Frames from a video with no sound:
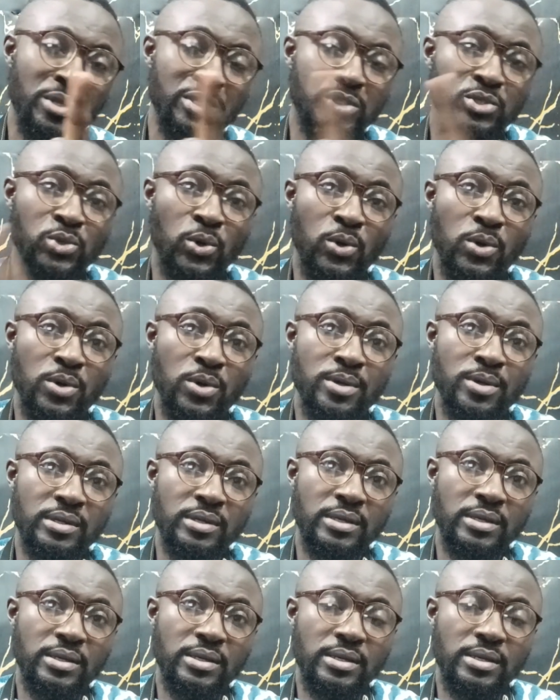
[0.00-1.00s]
So
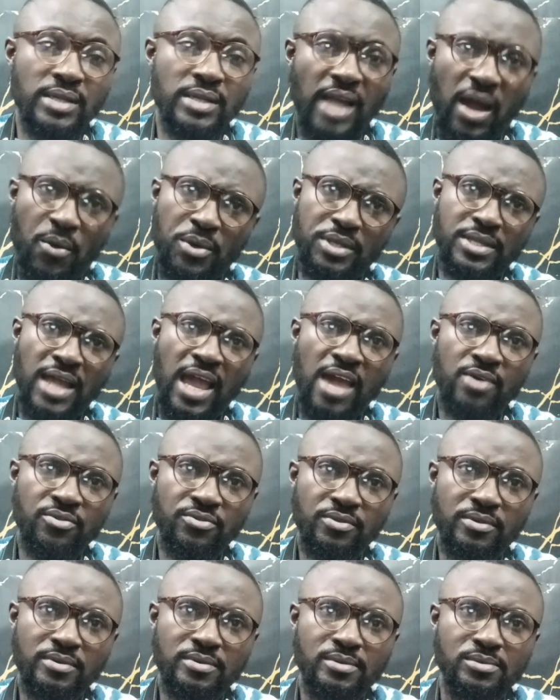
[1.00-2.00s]
can we
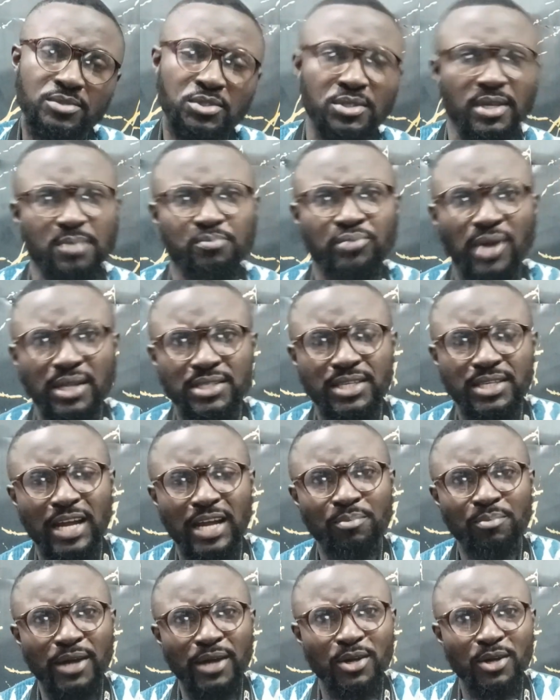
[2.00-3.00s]
dive to the
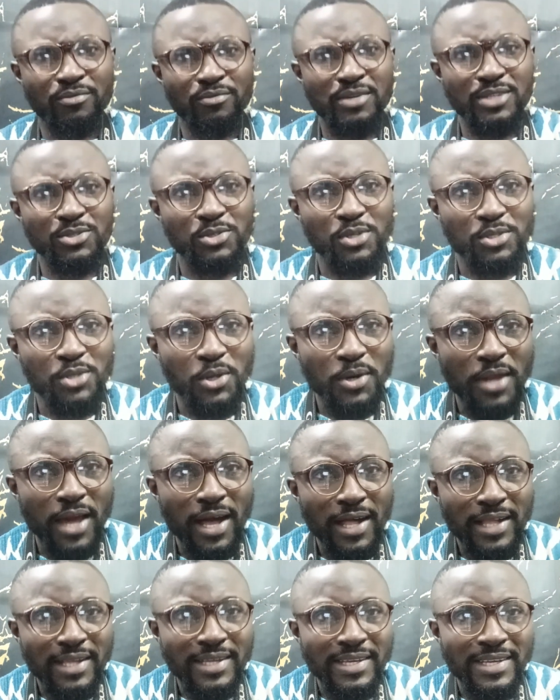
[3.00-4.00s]
practical part of this
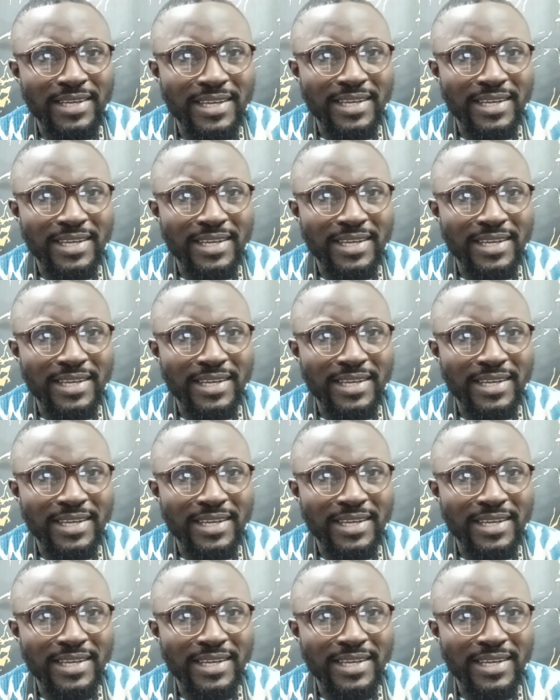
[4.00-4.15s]
tutorial?